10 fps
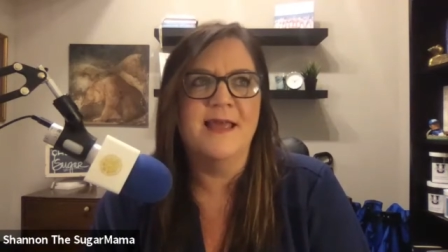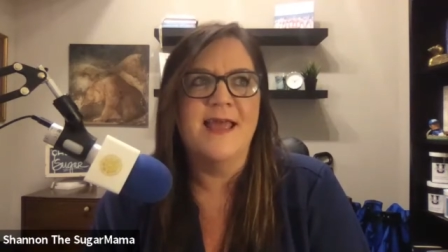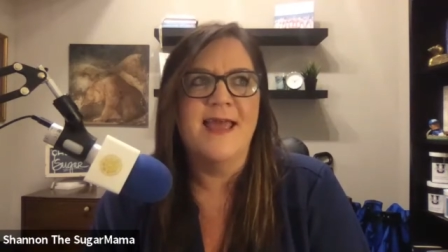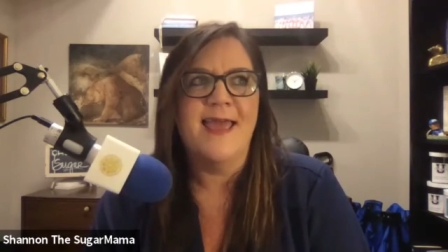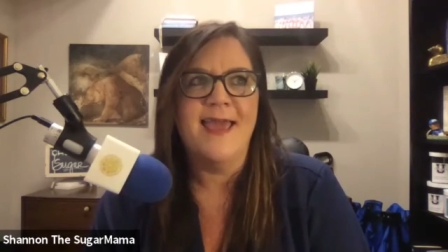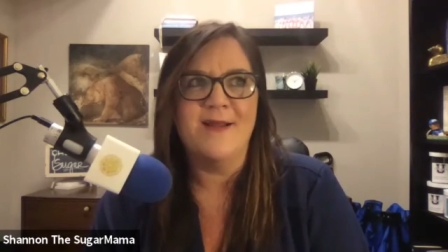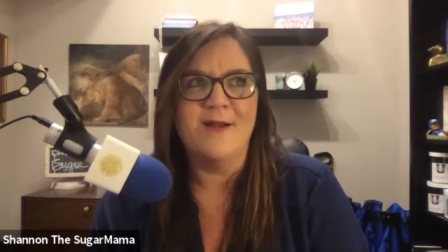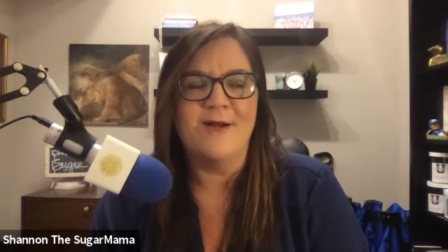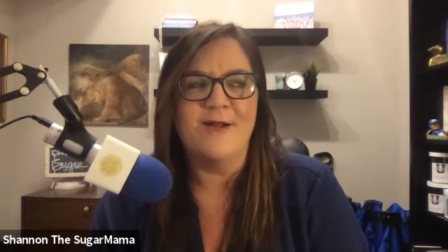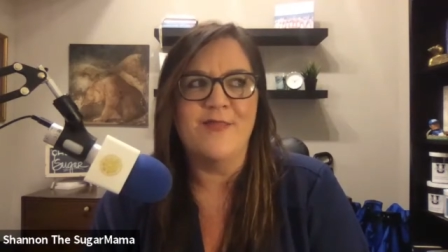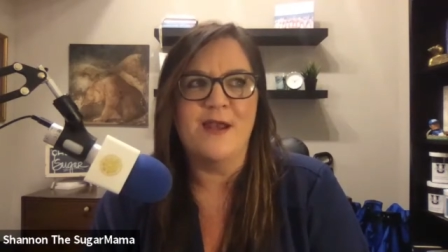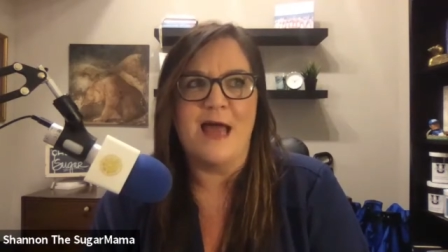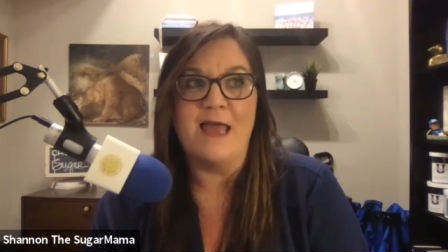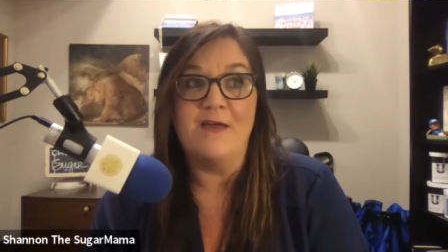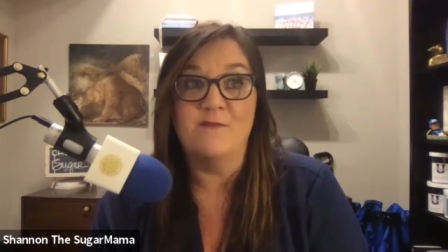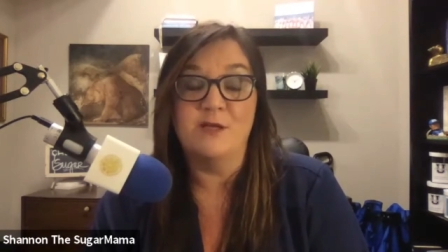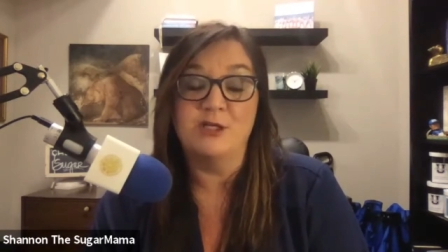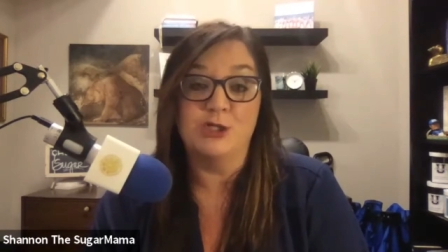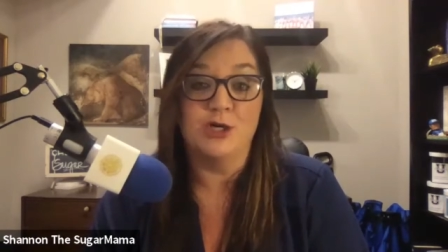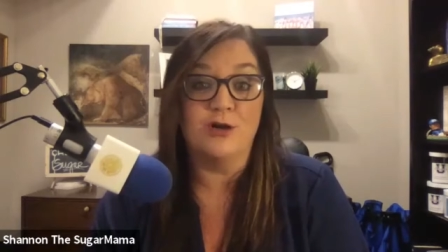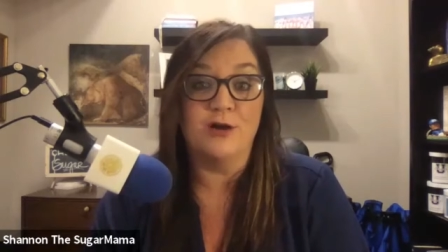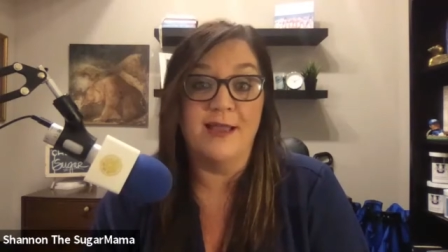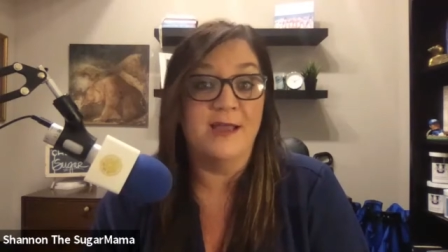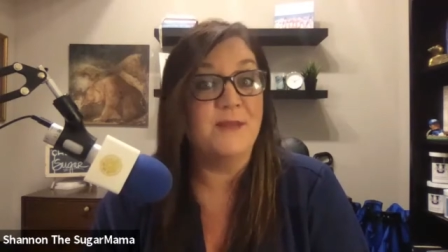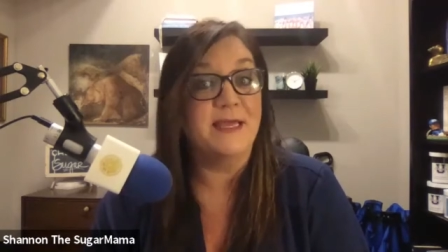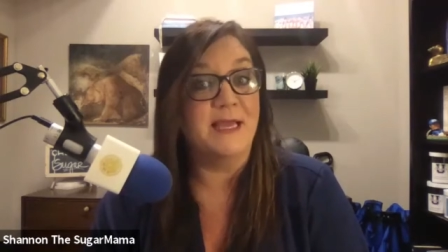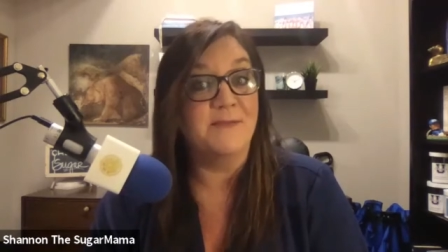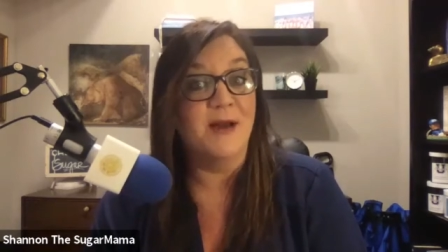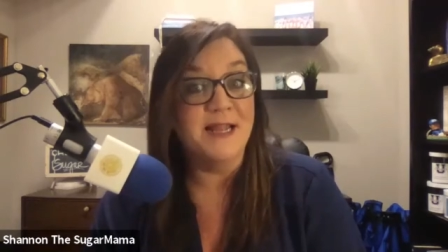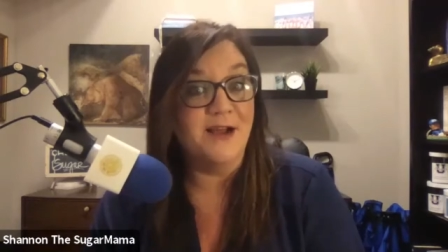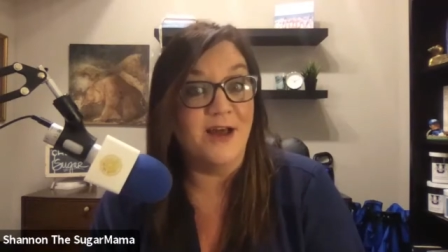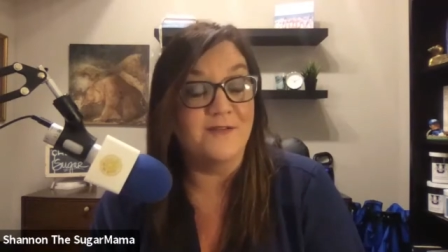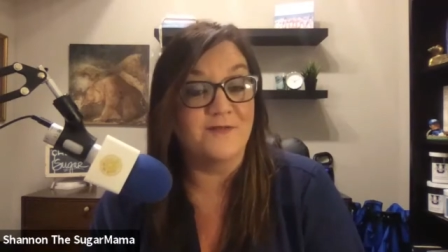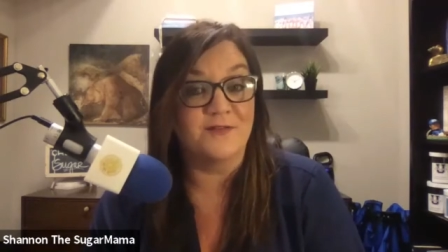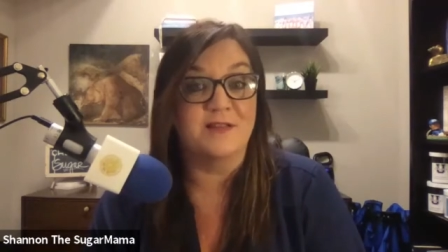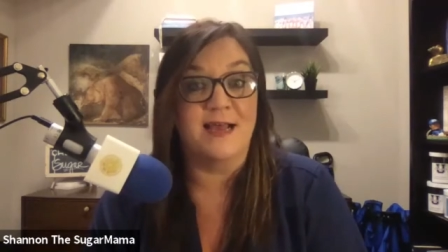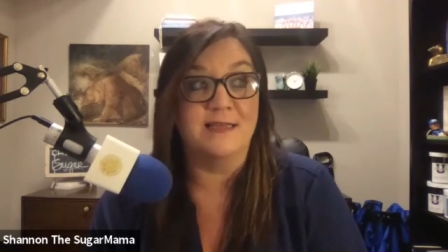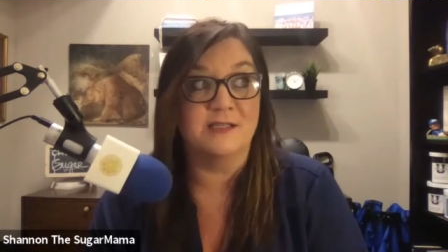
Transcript: hair that I have been sugaring and making money on for the last